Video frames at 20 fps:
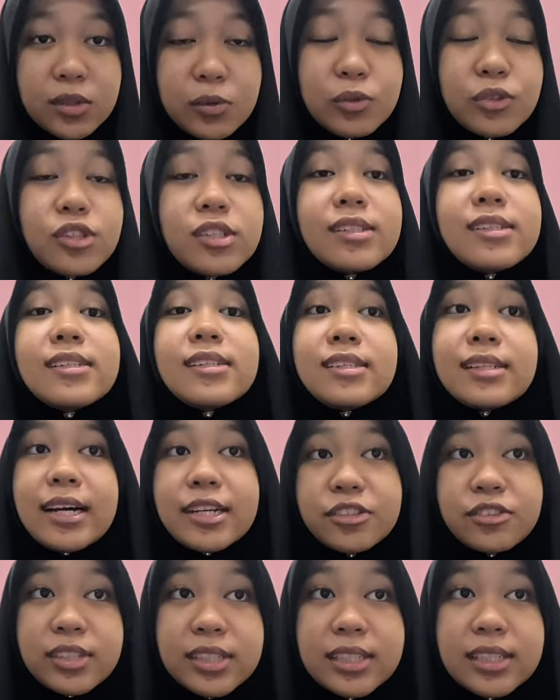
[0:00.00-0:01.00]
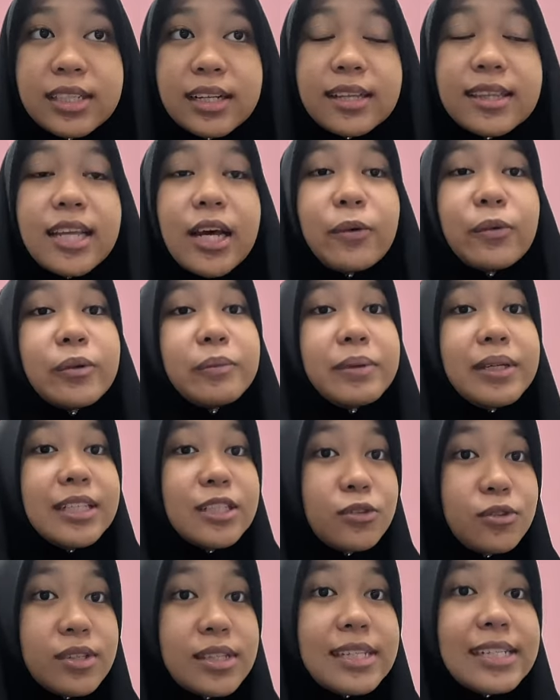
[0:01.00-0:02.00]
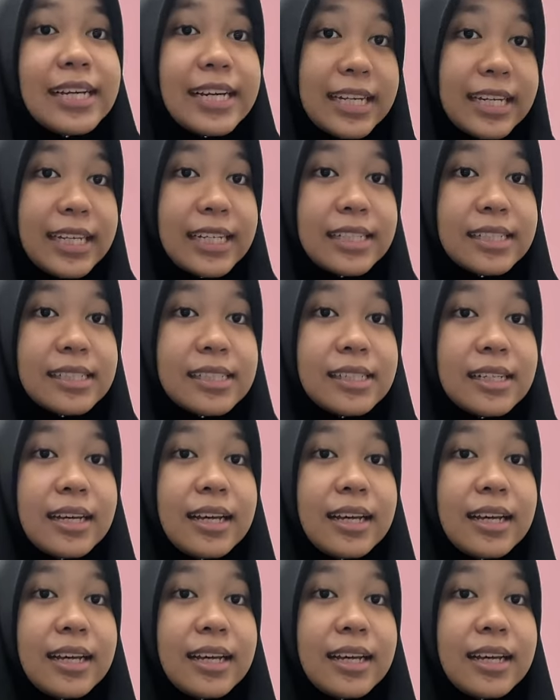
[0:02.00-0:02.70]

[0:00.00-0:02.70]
which is the titrant, that will be used in it.